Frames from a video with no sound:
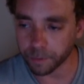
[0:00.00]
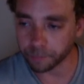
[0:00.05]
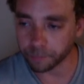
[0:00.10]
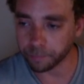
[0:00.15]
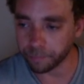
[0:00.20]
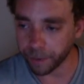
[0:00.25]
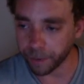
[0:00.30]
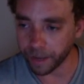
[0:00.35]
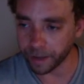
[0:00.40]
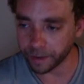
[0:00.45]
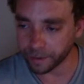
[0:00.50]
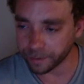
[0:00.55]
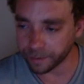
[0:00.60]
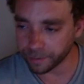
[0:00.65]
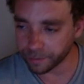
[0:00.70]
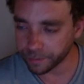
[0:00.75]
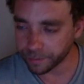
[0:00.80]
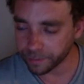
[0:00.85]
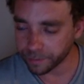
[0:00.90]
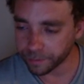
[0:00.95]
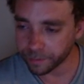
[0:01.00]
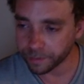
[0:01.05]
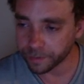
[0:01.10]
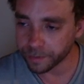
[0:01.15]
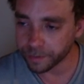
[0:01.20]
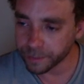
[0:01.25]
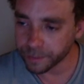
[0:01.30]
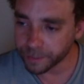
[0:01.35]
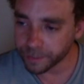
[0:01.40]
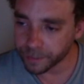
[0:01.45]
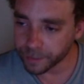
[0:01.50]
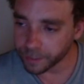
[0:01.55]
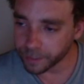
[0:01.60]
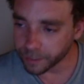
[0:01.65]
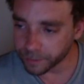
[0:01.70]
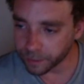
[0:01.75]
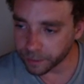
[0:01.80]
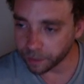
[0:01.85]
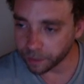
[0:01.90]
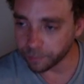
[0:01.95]
Back.
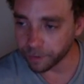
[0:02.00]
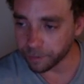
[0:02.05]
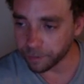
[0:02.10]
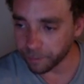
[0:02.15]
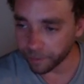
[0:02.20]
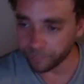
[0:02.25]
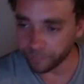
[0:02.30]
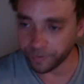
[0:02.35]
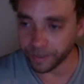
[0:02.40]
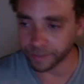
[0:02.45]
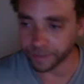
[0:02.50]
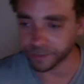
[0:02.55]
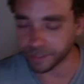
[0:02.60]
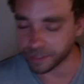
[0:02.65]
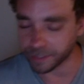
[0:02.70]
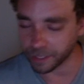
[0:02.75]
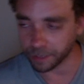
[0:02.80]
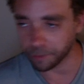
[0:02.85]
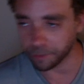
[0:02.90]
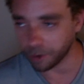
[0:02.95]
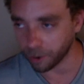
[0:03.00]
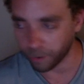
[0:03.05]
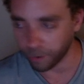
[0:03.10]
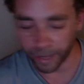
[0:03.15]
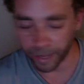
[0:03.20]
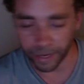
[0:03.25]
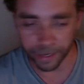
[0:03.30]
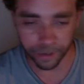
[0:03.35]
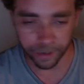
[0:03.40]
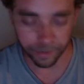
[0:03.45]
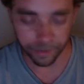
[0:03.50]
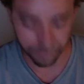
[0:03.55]
Tell me my fantasy team. Oh, I hate it.